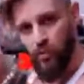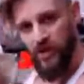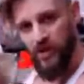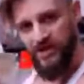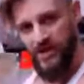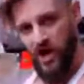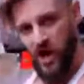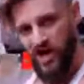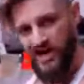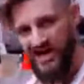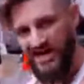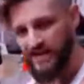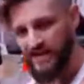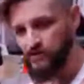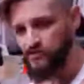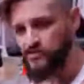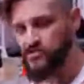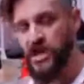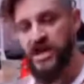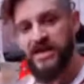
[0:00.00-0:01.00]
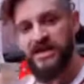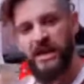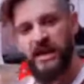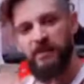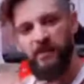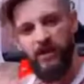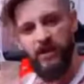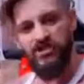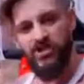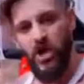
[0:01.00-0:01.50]
with our heels, keeping
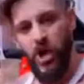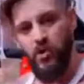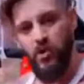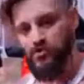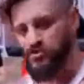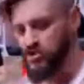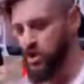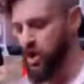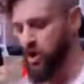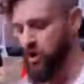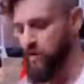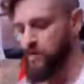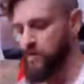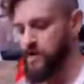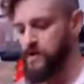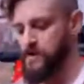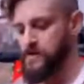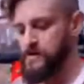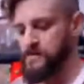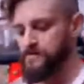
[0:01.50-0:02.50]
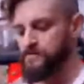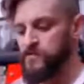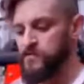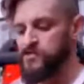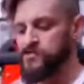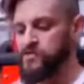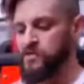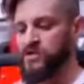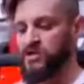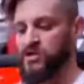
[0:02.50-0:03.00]
our toes up. So
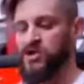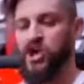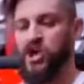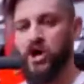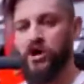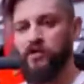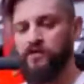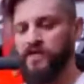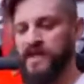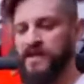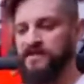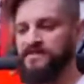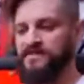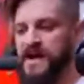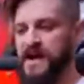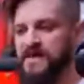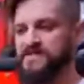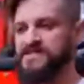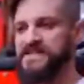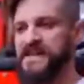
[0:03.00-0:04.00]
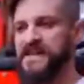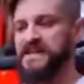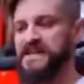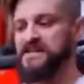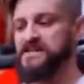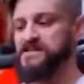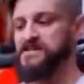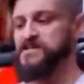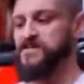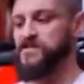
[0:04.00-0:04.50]
we're gonna curl for that 5
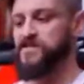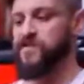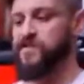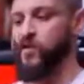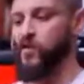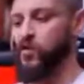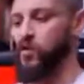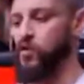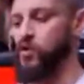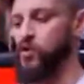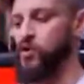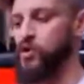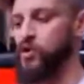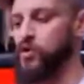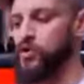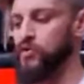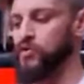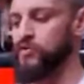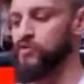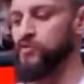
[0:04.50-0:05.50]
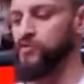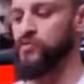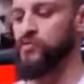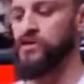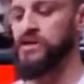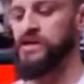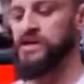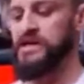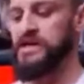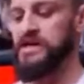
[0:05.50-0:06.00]
seconds. 4,
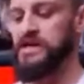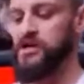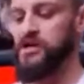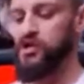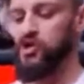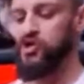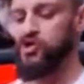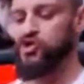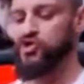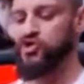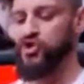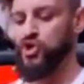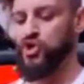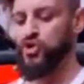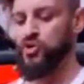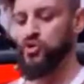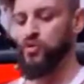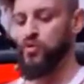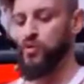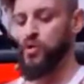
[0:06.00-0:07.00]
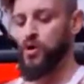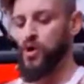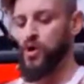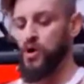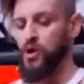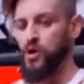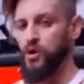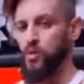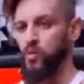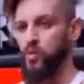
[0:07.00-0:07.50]
3, 2,
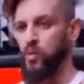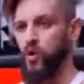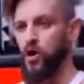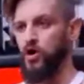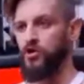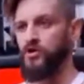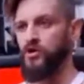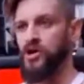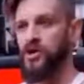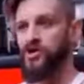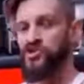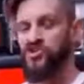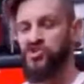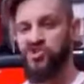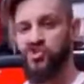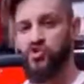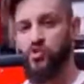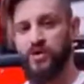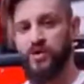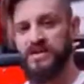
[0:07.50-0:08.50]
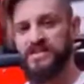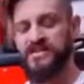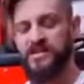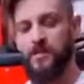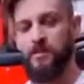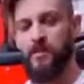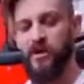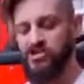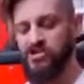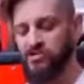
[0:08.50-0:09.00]
1. Squeeze at the
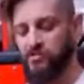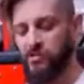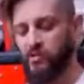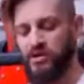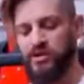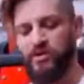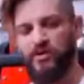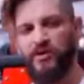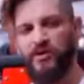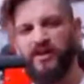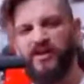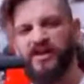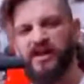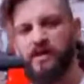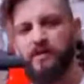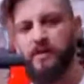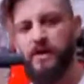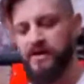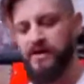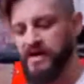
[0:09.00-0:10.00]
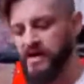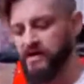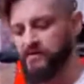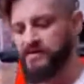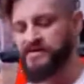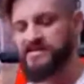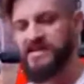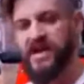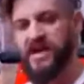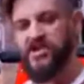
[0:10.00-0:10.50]
bottom, and what you want to think about here
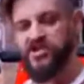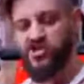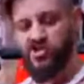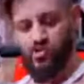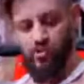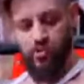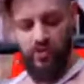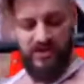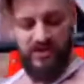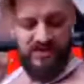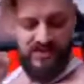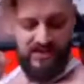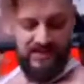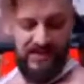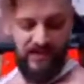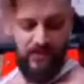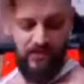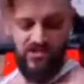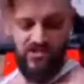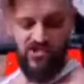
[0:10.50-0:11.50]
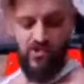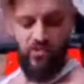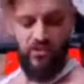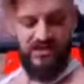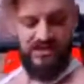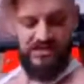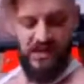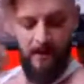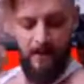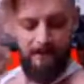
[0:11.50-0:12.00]
is squeezing like you would
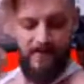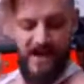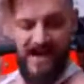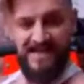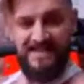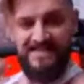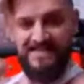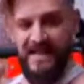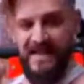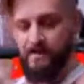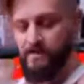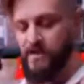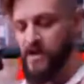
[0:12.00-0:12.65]
squeeze a bicep.